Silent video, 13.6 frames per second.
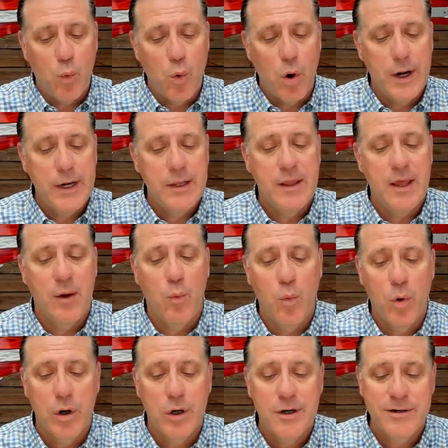warning that
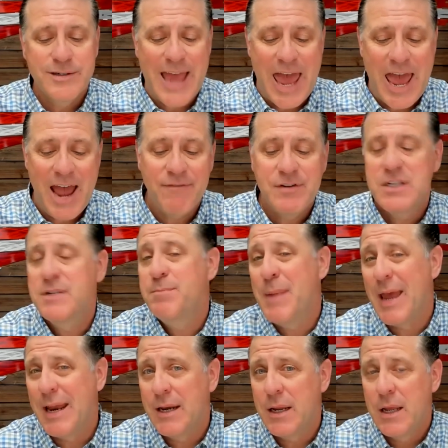workers have to
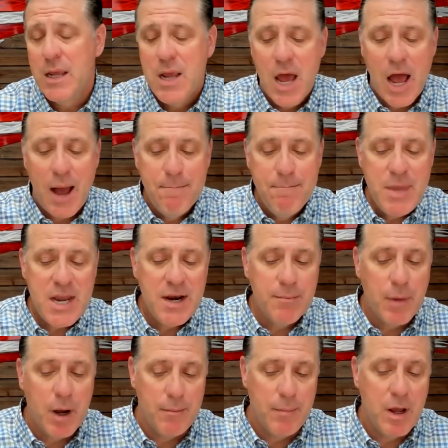spend a
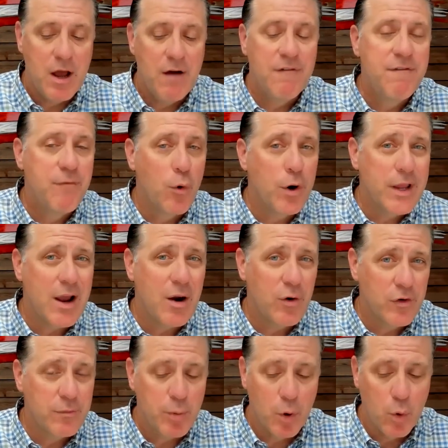minimum of forty
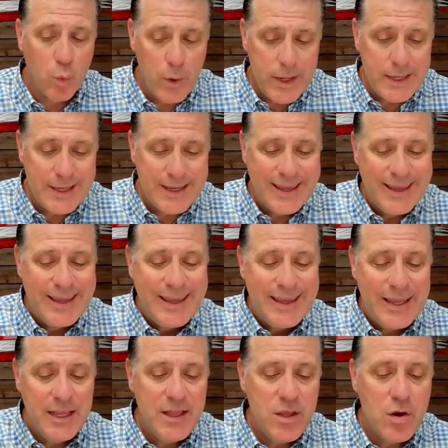hours per week
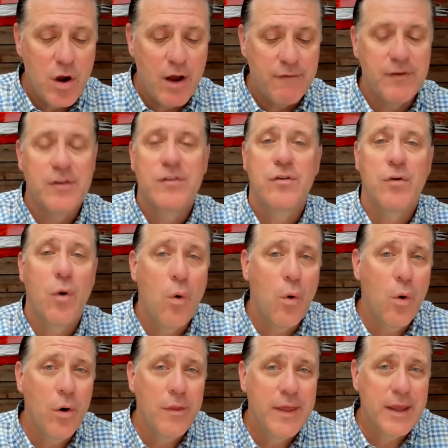in the office,
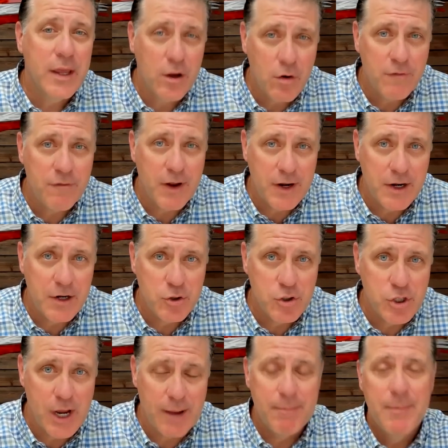or they can go find a new
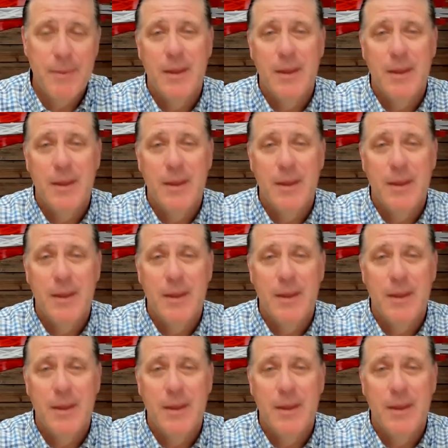job.